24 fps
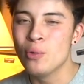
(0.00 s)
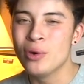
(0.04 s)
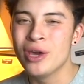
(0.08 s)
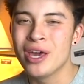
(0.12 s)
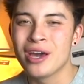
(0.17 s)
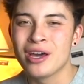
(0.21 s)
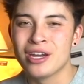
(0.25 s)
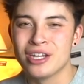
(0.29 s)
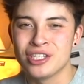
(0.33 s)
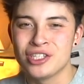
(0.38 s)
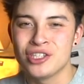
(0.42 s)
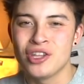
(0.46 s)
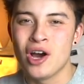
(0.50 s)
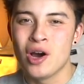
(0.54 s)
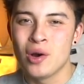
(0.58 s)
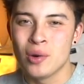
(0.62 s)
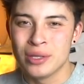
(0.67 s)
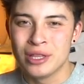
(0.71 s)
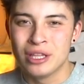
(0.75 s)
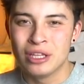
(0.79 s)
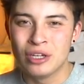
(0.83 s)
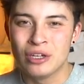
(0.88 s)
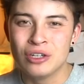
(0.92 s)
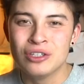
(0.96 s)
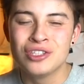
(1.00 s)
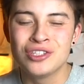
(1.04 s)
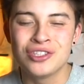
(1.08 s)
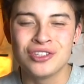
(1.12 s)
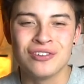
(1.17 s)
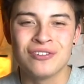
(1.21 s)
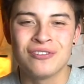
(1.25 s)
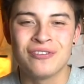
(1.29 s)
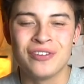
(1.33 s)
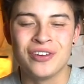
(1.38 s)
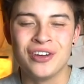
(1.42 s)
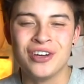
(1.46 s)
we're gonna start with the good
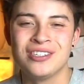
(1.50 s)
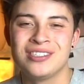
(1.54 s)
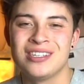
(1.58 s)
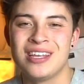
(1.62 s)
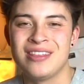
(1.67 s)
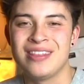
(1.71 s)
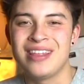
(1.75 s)
stuff first,